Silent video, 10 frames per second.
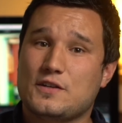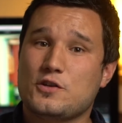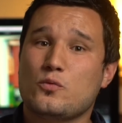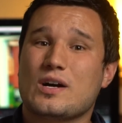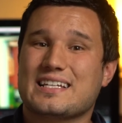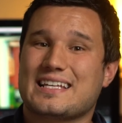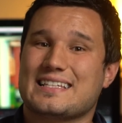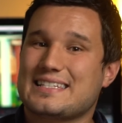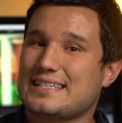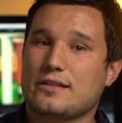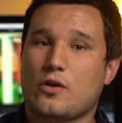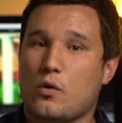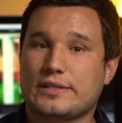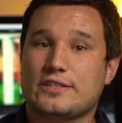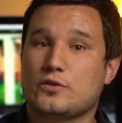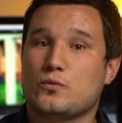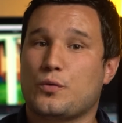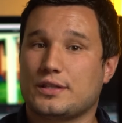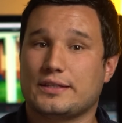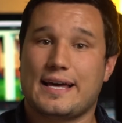The new one can still only do
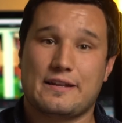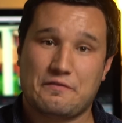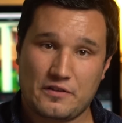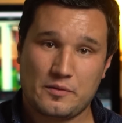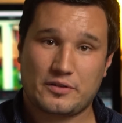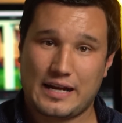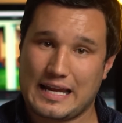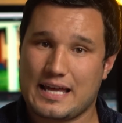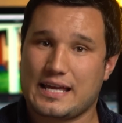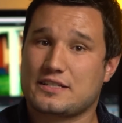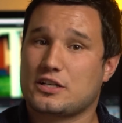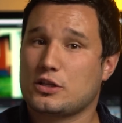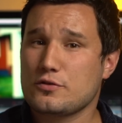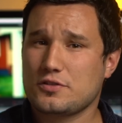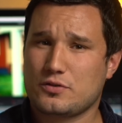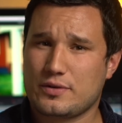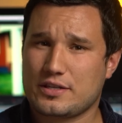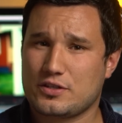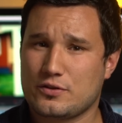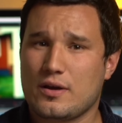one LUT and film grain. It gets close to
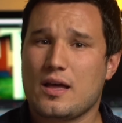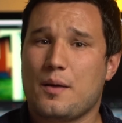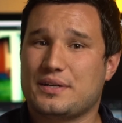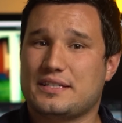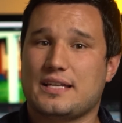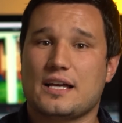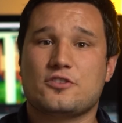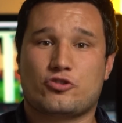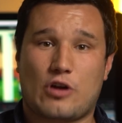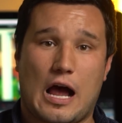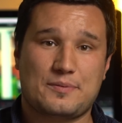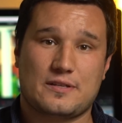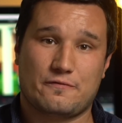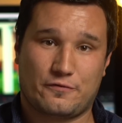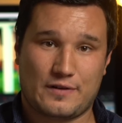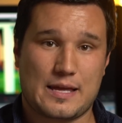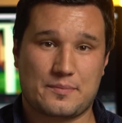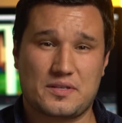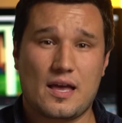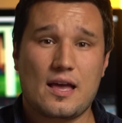doing two, but it does drop some
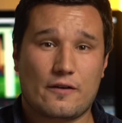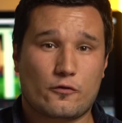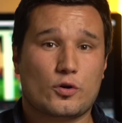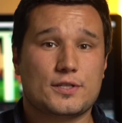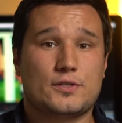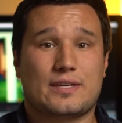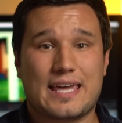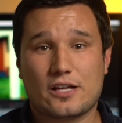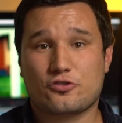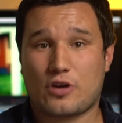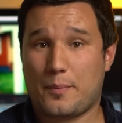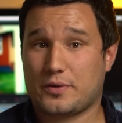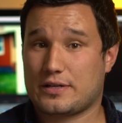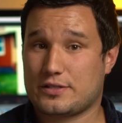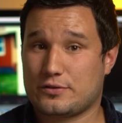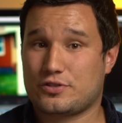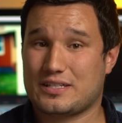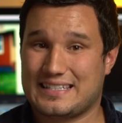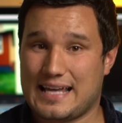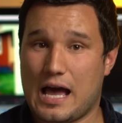frames. Of course, you can drop your
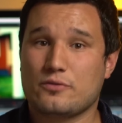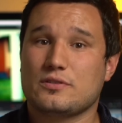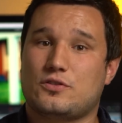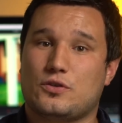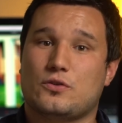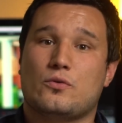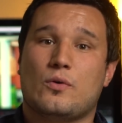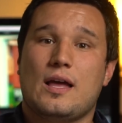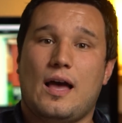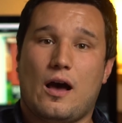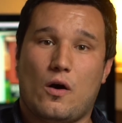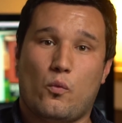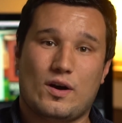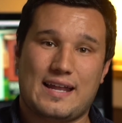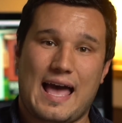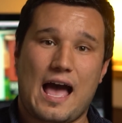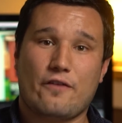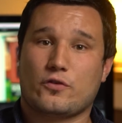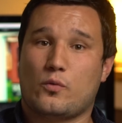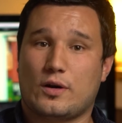resolution down to uh, one
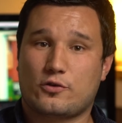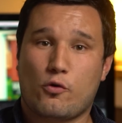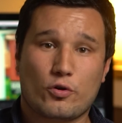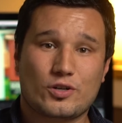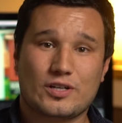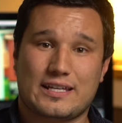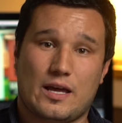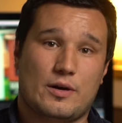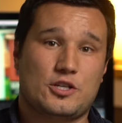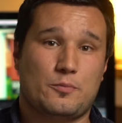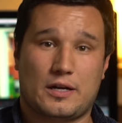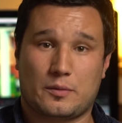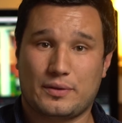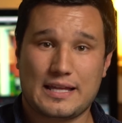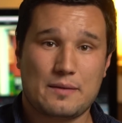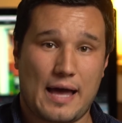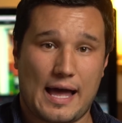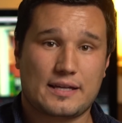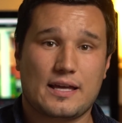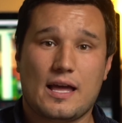half or one quarter and get much better
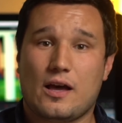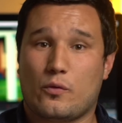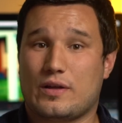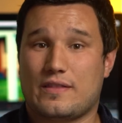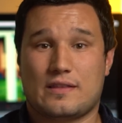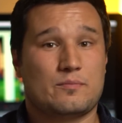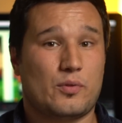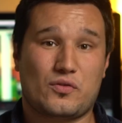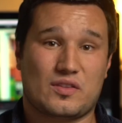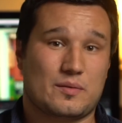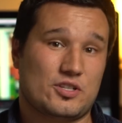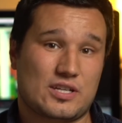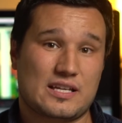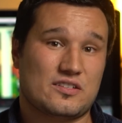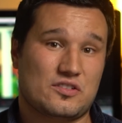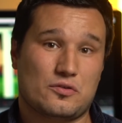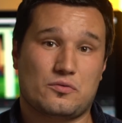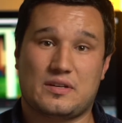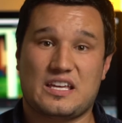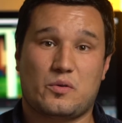playback when then both of them machines
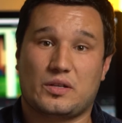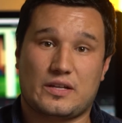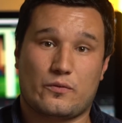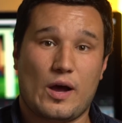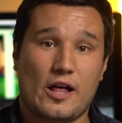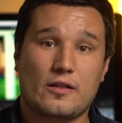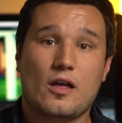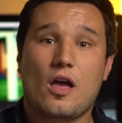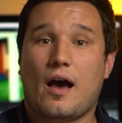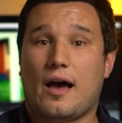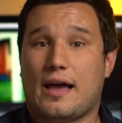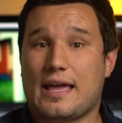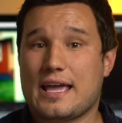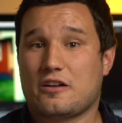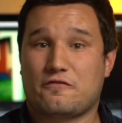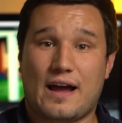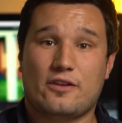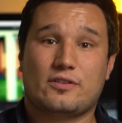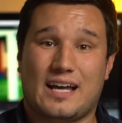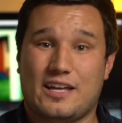do equally well. Uh, and on
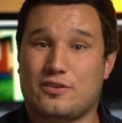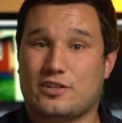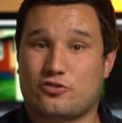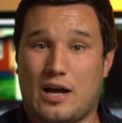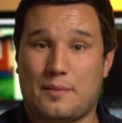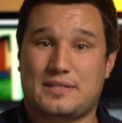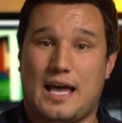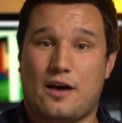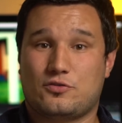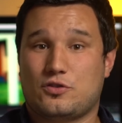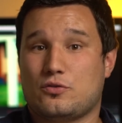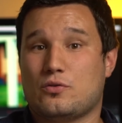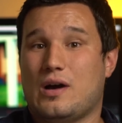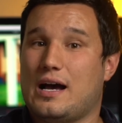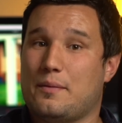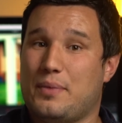Final Cut, you can drop down to uh,